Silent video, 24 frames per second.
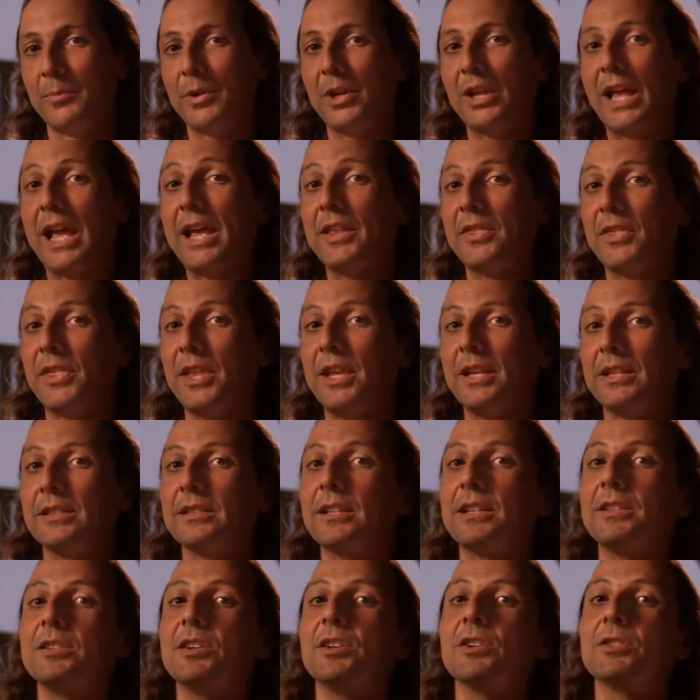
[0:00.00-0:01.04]
But I
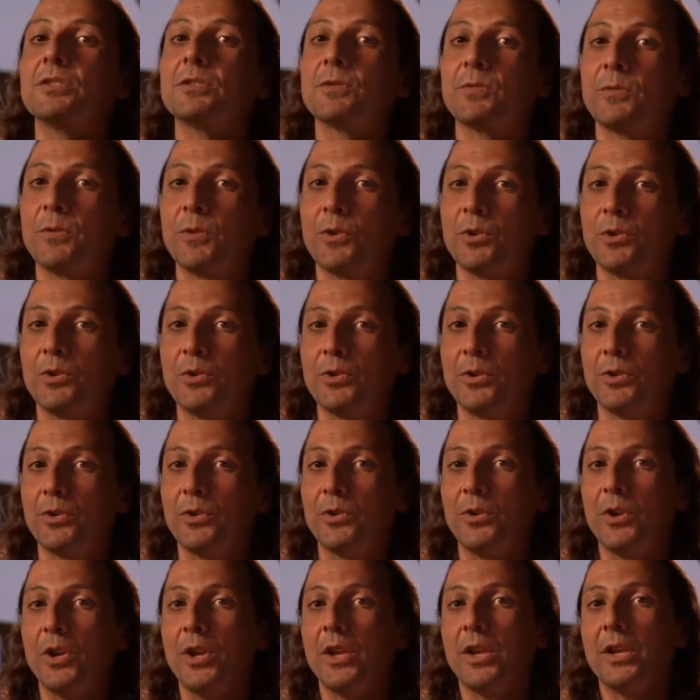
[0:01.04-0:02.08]
think that there's
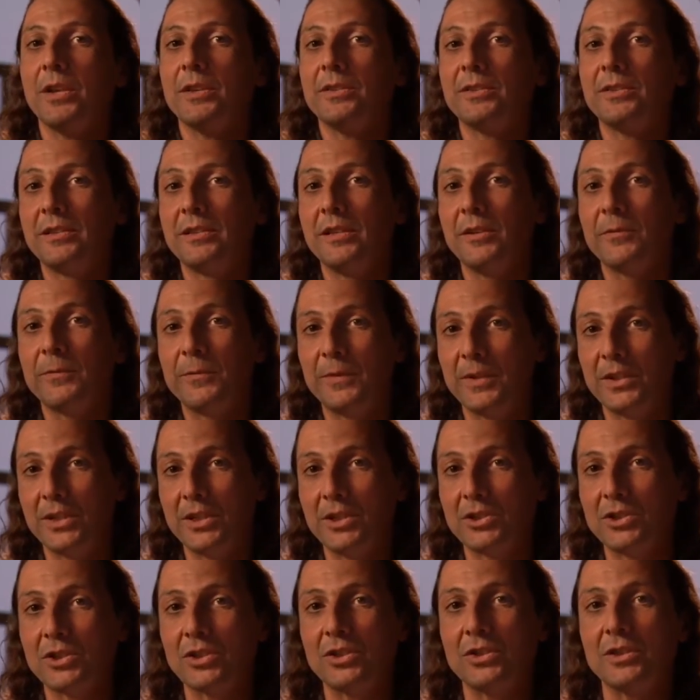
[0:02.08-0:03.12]
further
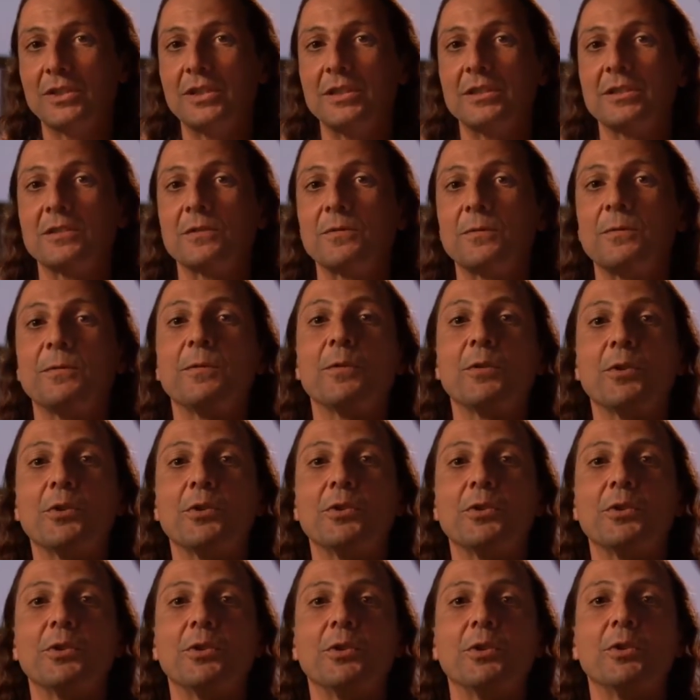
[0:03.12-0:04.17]
definition, this
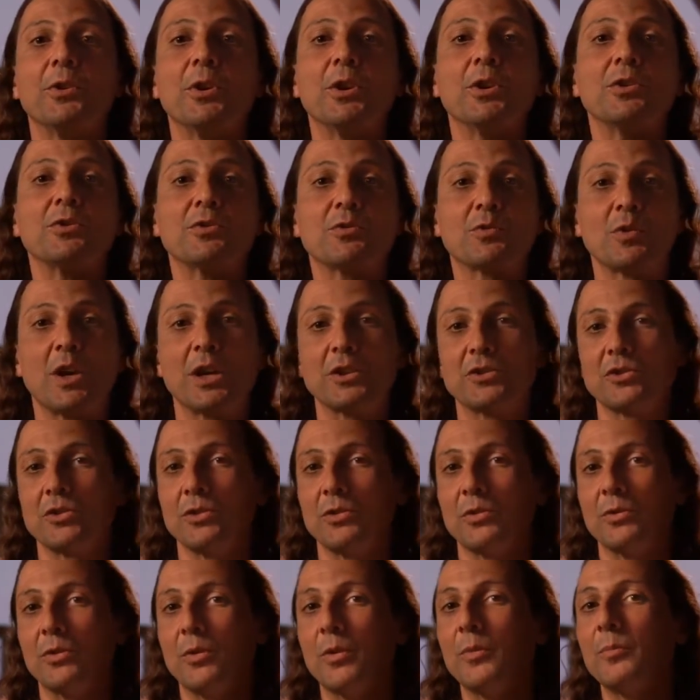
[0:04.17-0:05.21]
further
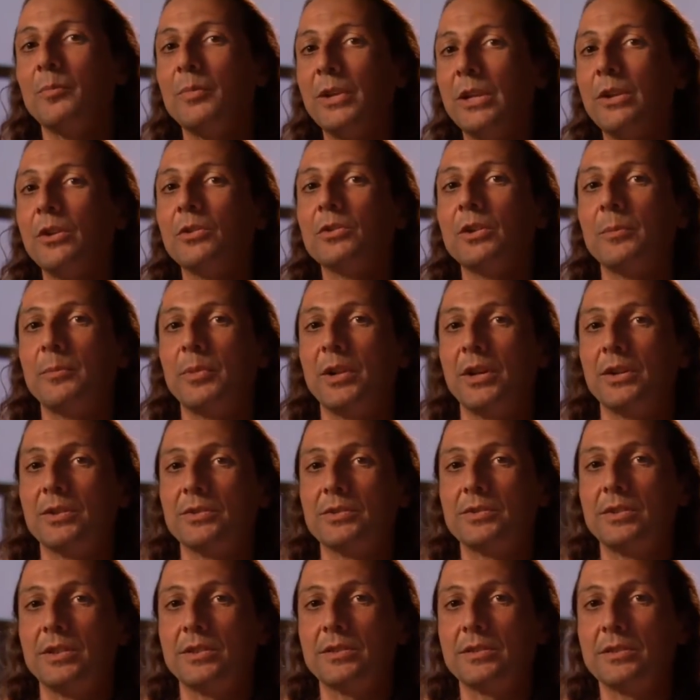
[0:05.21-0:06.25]
structure below the
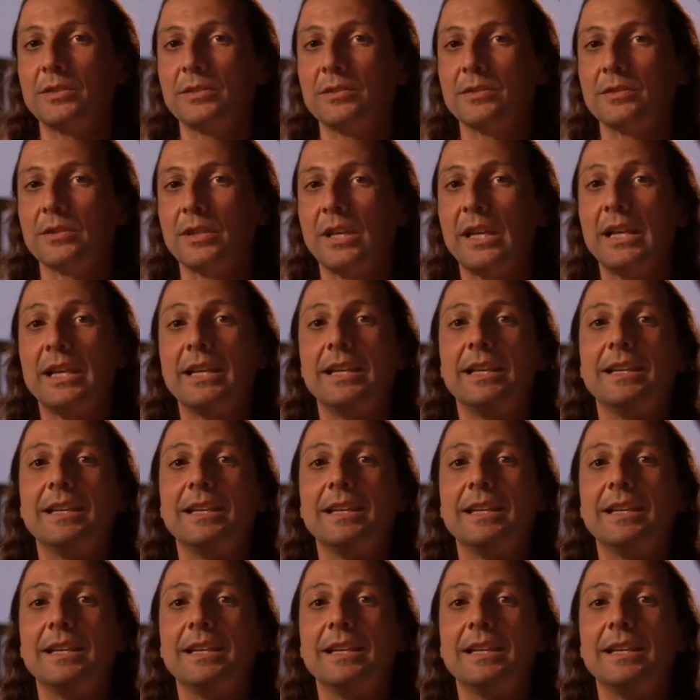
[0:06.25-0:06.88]
Planck's distance.